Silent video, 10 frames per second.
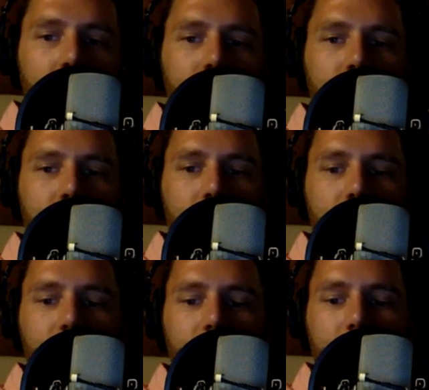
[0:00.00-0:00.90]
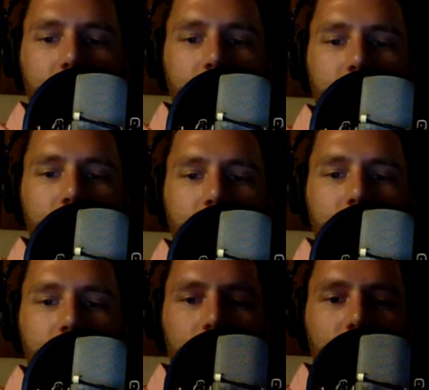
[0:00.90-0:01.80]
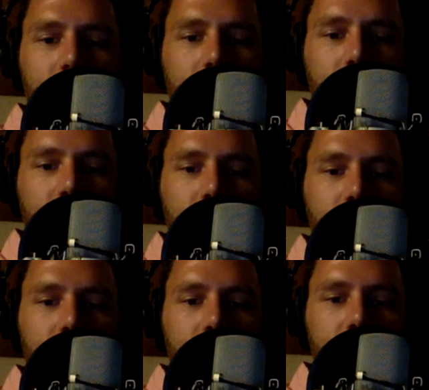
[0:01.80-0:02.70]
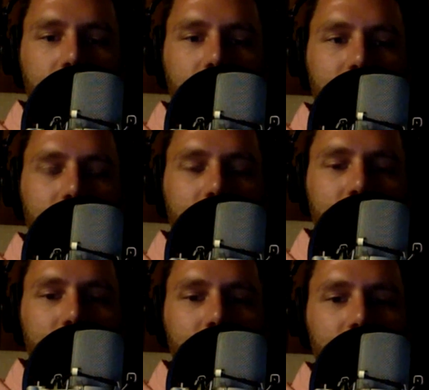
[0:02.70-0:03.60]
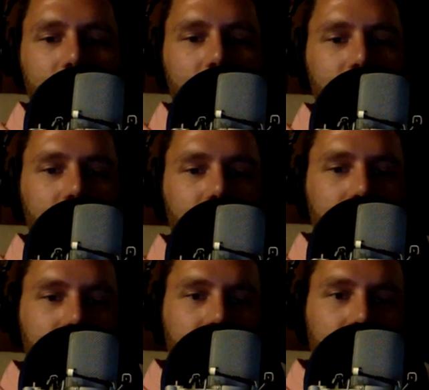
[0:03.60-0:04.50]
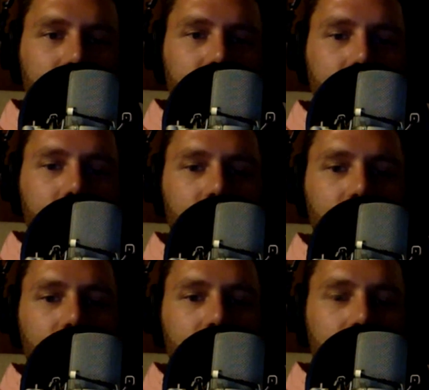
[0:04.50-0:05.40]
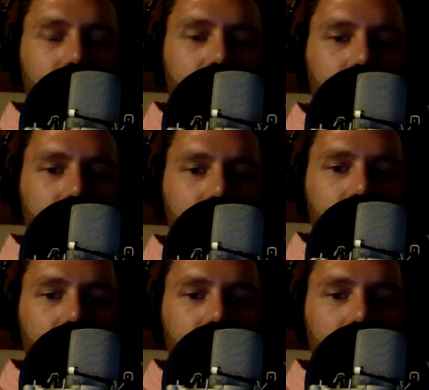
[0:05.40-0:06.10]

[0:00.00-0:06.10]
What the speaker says: No words are spoken by the person on screen.